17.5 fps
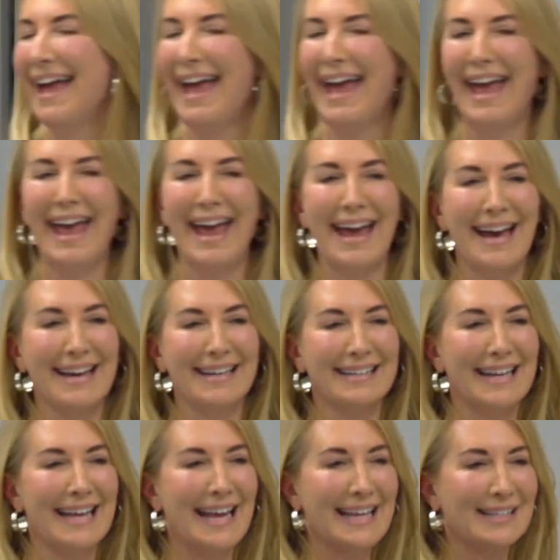
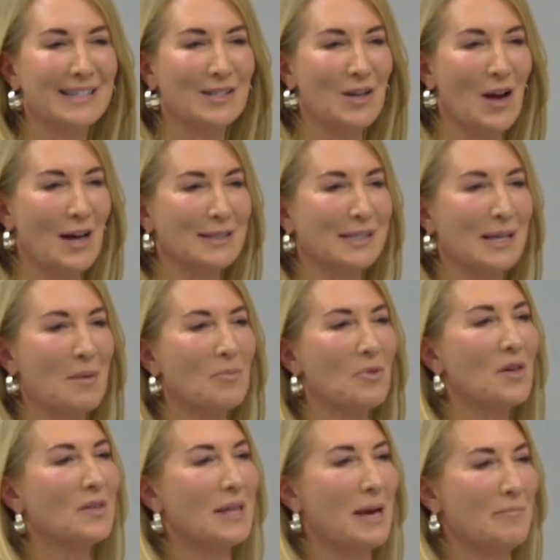And it's not
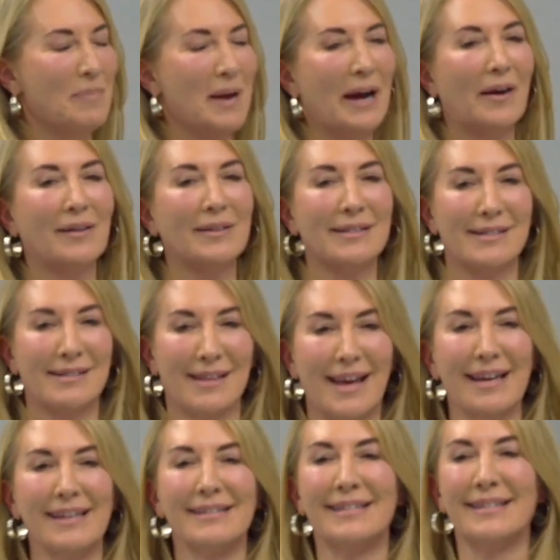something that parents like